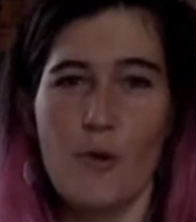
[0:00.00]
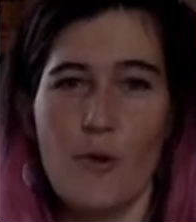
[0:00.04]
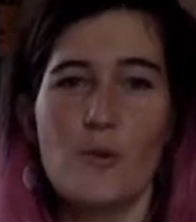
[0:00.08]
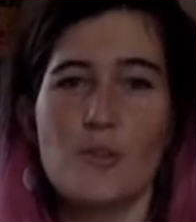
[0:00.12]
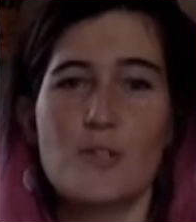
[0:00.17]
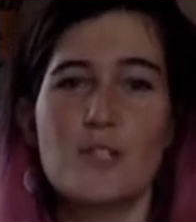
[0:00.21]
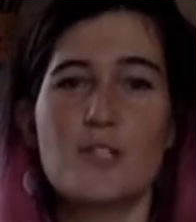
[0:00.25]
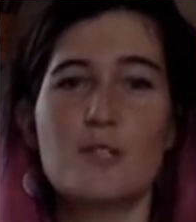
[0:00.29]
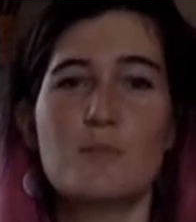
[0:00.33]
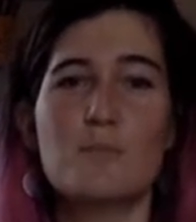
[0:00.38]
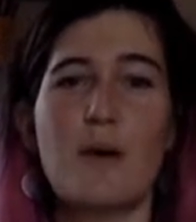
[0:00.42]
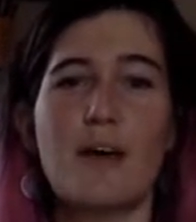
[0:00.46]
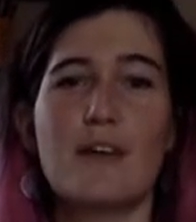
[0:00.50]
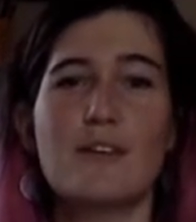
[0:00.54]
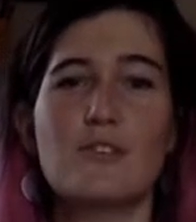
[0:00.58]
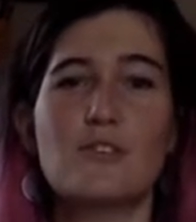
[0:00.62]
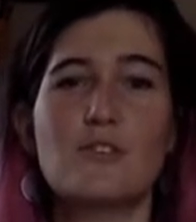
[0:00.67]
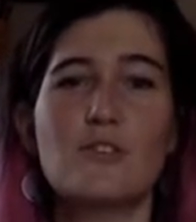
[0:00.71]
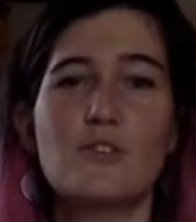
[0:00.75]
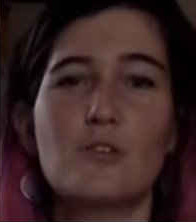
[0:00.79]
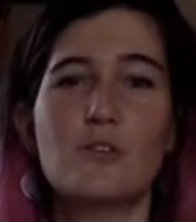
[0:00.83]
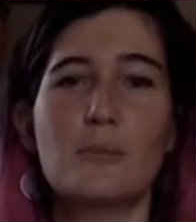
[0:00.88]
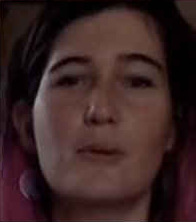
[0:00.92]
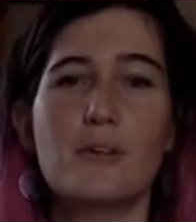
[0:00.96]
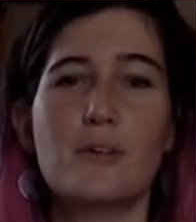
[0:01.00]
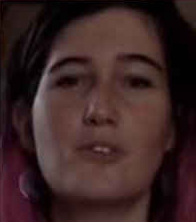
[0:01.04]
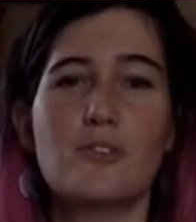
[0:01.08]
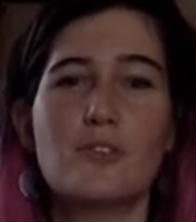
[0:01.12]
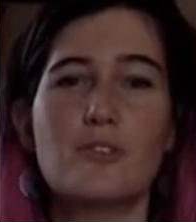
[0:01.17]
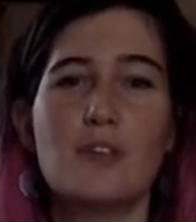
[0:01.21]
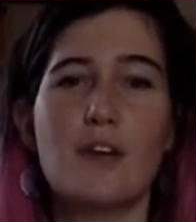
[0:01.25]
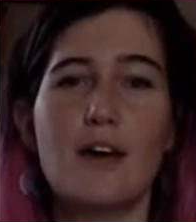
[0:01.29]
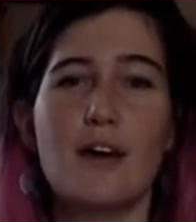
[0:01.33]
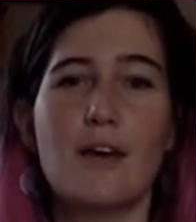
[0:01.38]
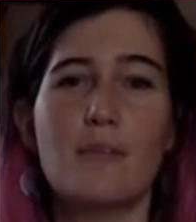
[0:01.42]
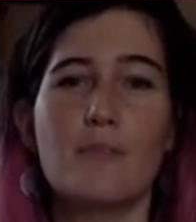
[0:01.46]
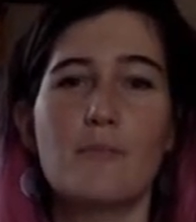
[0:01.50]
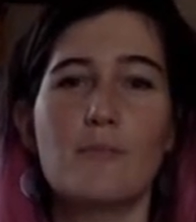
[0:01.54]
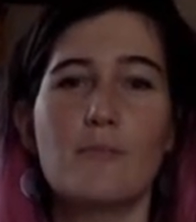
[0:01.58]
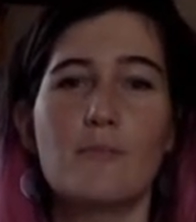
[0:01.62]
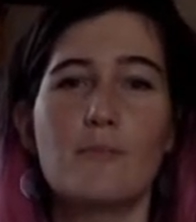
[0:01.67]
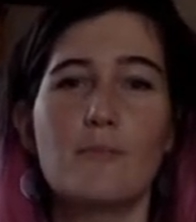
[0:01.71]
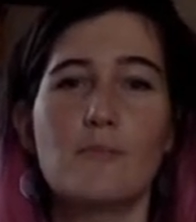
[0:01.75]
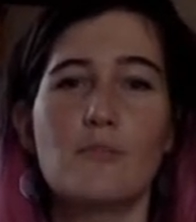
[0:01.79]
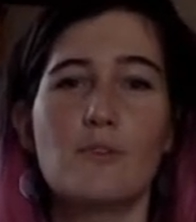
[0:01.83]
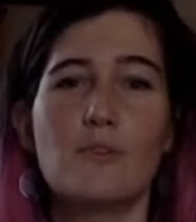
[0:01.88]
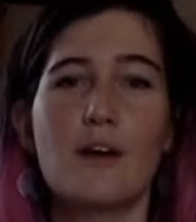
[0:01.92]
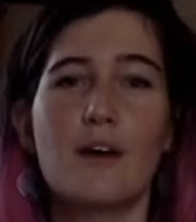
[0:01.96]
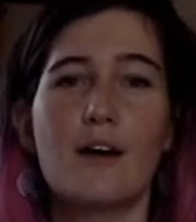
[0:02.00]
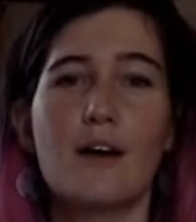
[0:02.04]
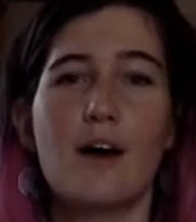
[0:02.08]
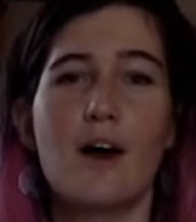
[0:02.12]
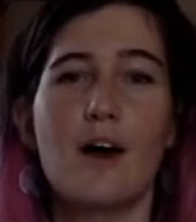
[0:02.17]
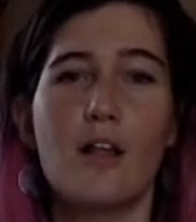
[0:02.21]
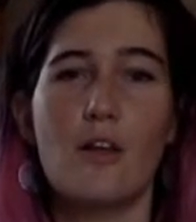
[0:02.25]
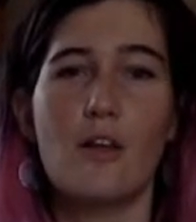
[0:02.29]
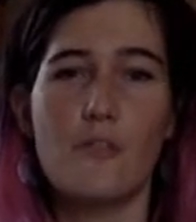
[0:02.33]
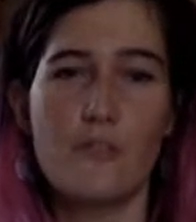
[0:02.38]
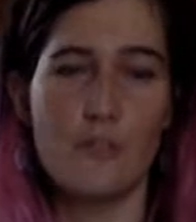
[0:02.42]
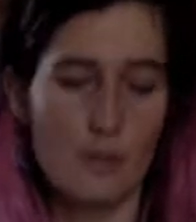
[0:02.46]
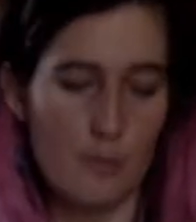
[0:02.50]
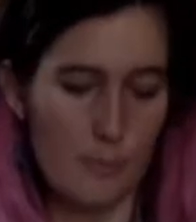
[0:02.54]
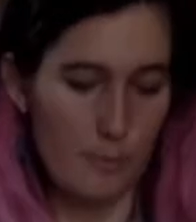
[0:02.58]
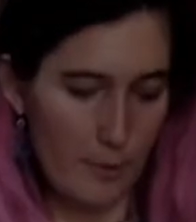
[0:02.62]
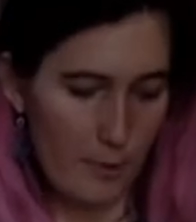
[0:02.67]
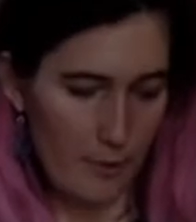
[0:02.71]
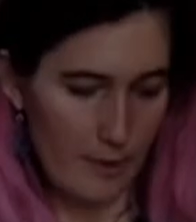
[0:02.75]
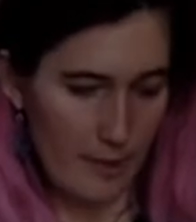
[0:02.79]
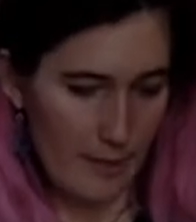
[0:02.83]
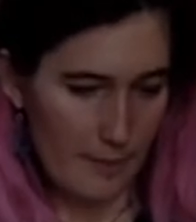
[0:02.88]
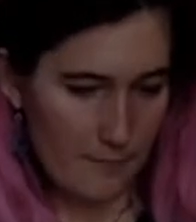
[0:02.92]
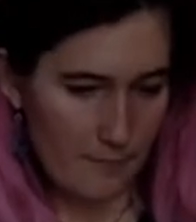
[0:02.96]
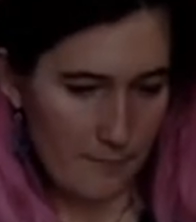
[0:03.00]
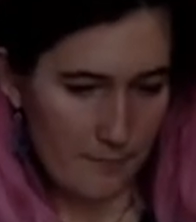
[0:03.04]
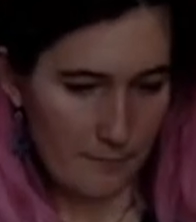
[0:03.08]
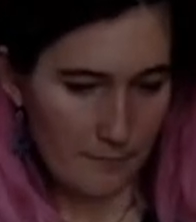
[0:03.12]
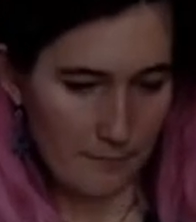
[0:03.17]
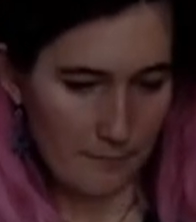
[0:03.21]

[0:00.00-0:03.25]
spend too much time drawing all over the buoy.